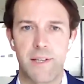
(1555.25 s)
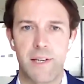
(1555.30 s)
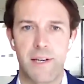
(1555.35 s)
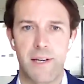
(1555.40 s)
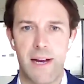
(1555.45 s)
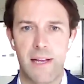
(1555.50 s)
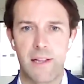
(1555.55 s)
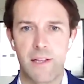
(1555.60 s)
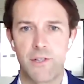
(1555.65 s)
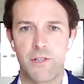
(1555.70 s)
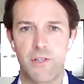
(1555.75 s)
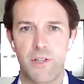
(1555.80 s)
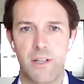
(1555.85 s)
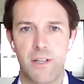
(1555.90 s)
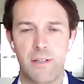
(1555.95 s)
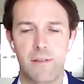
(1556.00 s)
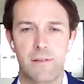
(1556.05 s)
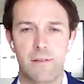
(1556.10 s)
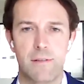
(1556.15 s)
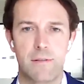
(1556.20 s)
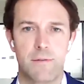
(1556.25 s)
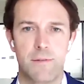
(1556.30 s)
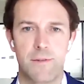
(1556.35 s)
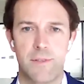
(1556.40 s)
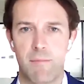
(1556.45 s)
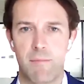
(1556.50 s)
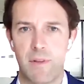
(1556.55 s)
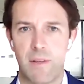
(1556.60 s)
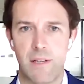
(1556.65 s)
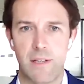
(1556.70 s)
The analogy with
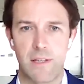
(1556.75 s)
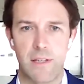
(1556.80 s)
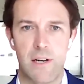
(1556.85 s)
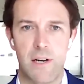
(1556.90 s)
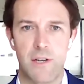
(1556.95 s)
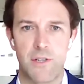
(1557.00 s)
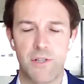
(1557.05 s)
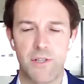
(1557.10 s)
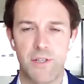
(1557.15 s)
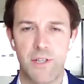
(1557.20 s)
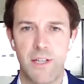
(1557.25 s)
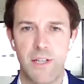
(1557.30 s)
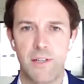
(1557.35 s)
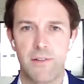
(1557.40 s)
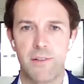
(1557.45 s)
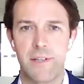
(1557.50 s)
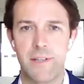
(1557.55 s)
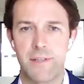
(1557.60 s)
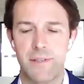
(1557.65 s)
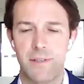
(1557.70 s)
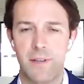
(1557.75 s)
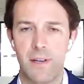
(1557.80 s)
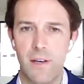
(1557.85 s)
something like Argentina is